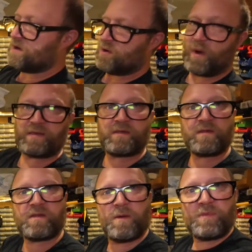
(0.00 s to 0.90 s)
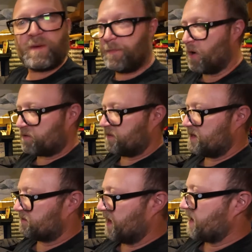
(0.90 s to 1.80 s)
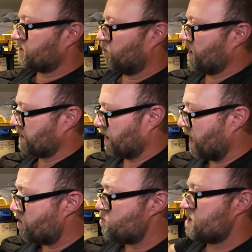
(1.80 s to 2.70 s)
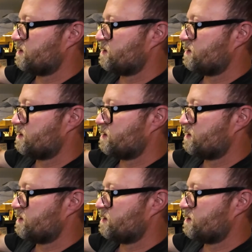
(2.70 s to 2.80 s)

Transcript: West Systems epoxy is getting quite low,